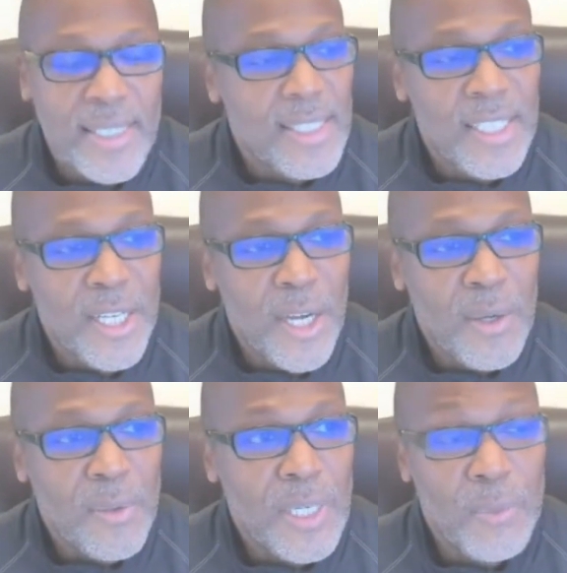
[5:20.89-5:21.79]

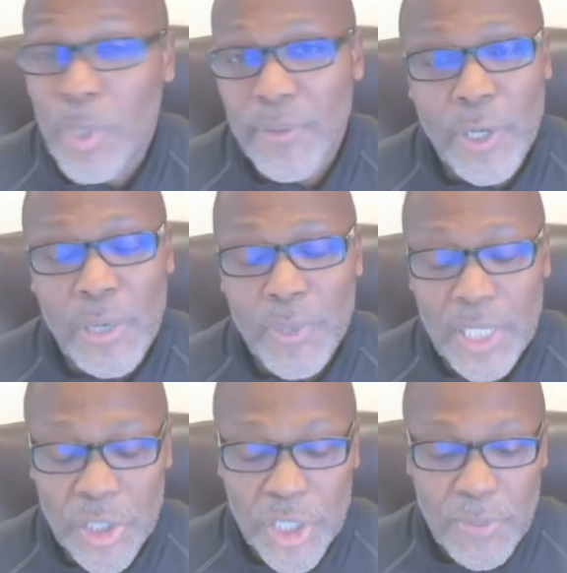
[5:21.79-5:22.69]
and we have a great
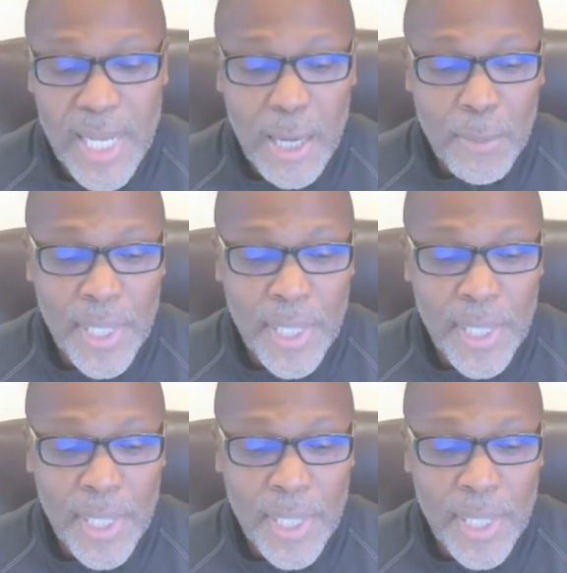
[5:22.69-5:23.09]
relationship now.